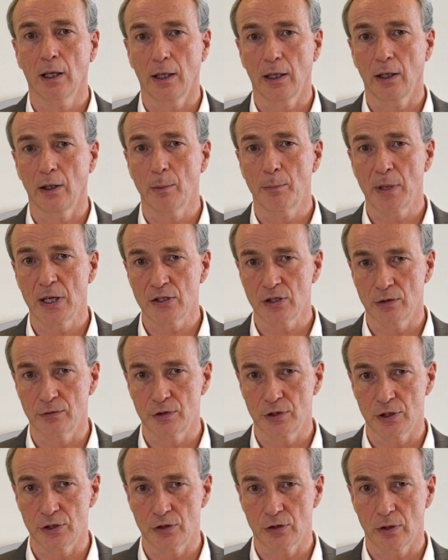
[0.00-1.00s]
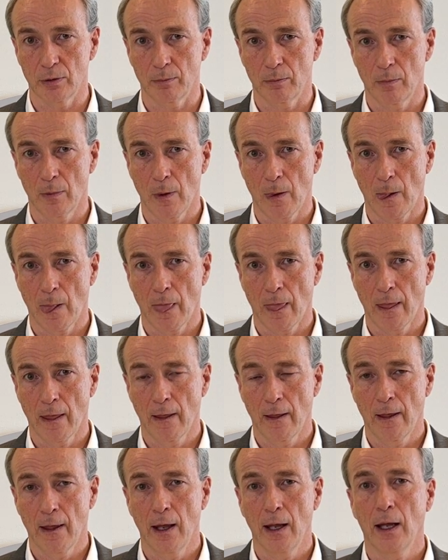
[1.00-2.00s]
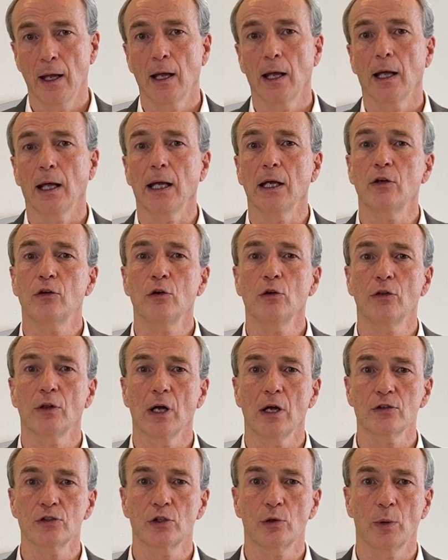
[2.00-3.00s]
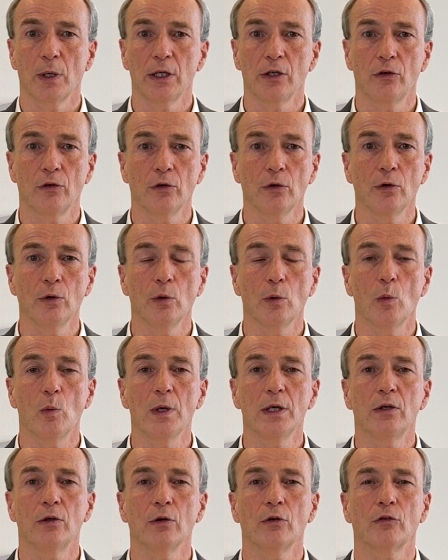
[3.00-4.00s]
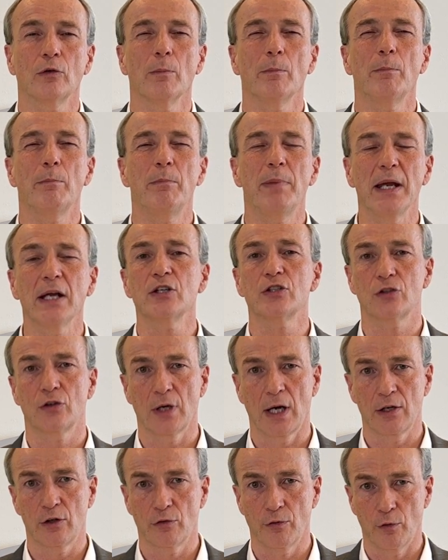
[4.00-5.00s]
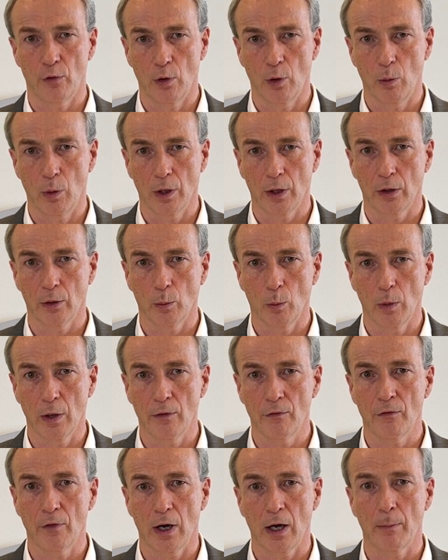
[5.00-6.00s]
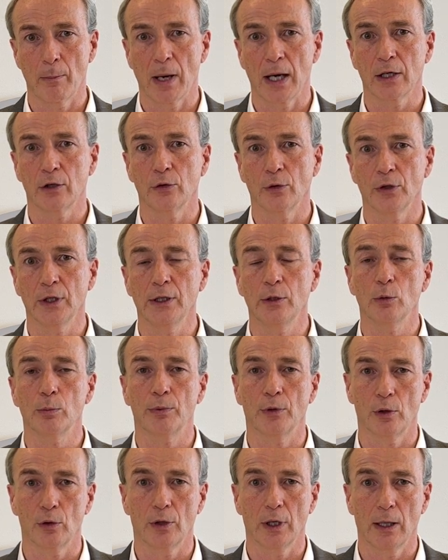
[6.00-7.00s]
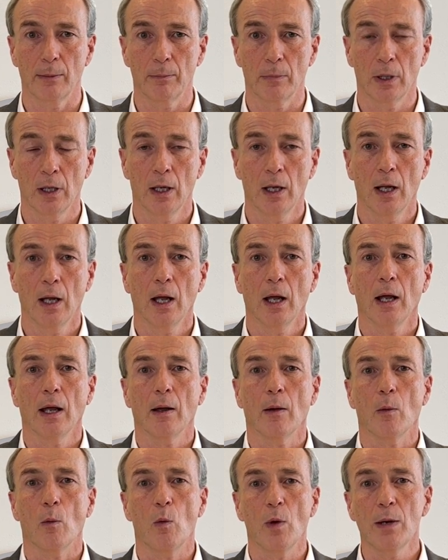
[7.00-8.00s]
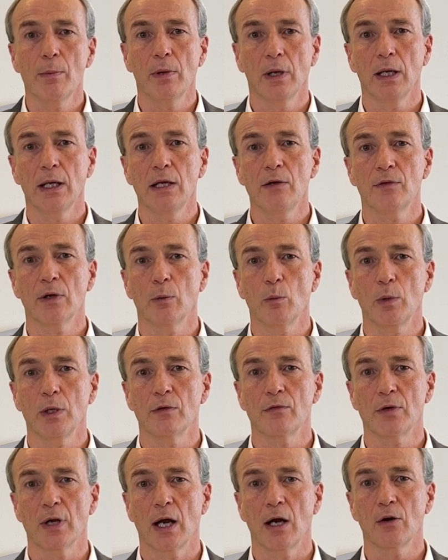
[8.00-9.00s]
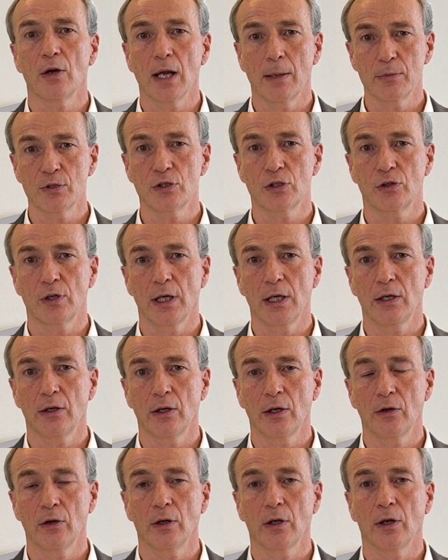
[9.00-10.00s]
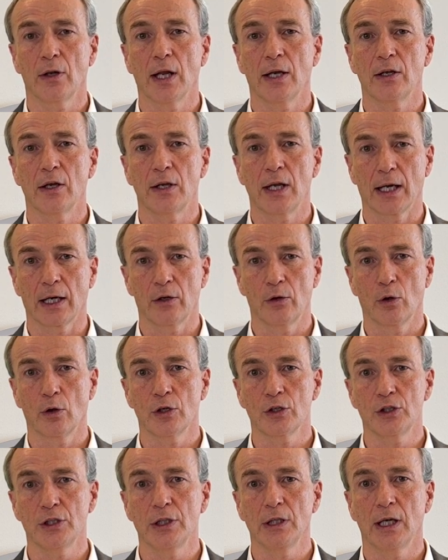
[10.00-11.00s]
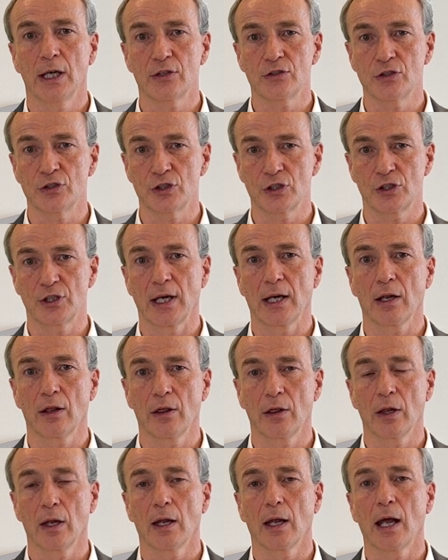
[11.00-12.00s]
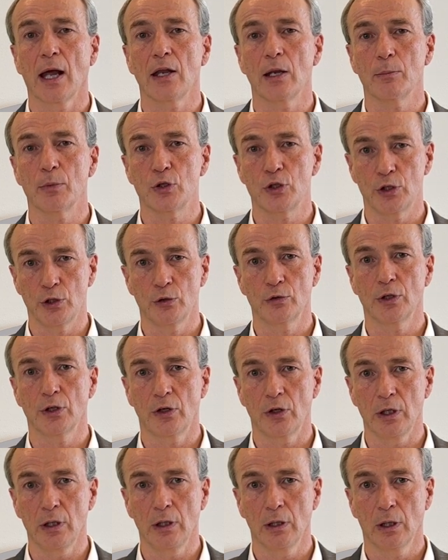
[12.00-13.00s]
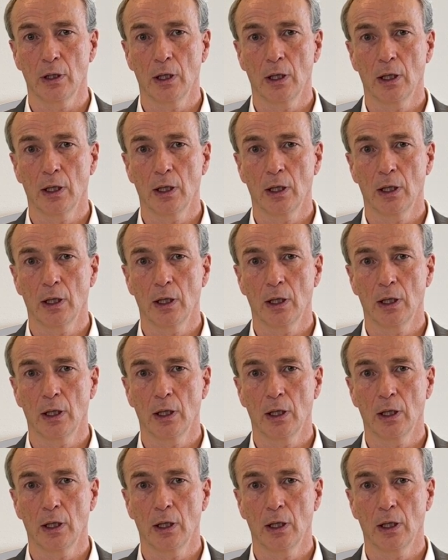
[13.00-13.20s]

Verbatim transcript: in a passive system. In 2022, we took some big strides forward with our microneedle program. We believe that we have now demonstrated that the technology has the strength and the maturity